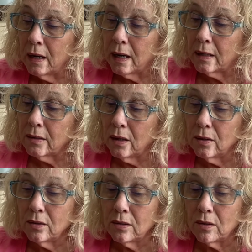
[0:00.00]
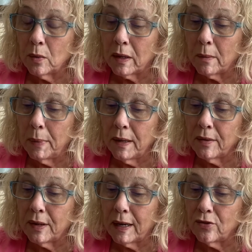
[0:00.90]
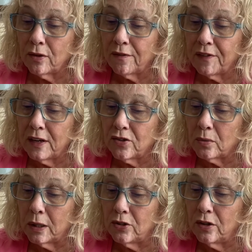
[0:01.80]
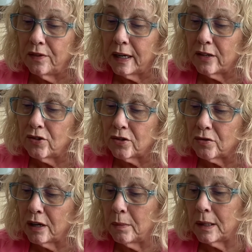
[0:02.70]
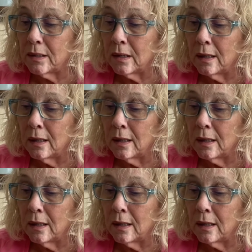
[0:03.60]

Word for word: and it's also one of the best natural facial rejuvenation treatments.